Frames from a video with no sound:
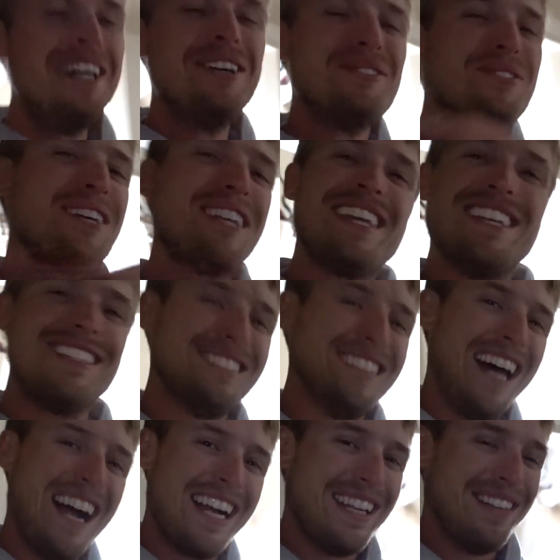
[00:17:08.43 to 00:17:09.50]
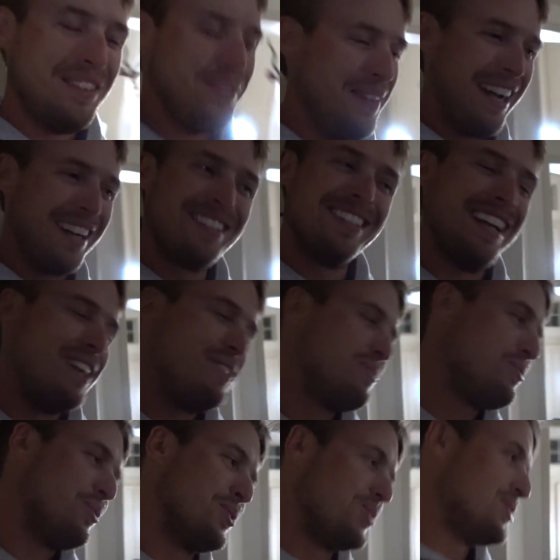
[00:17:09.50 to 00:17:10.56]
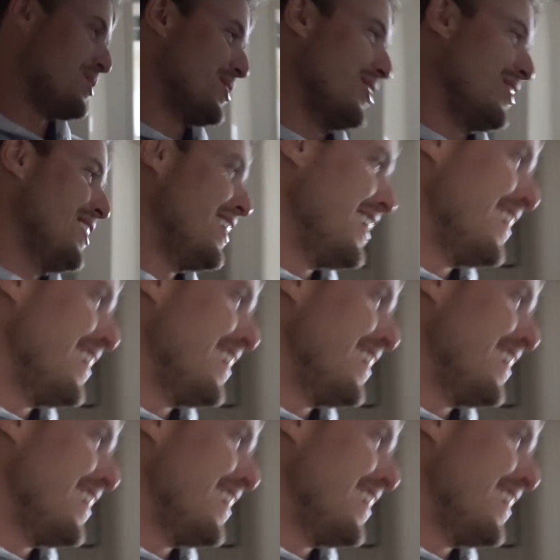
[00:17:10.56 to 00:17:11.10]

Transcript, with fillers: Ricky is not coming back tonight for sure.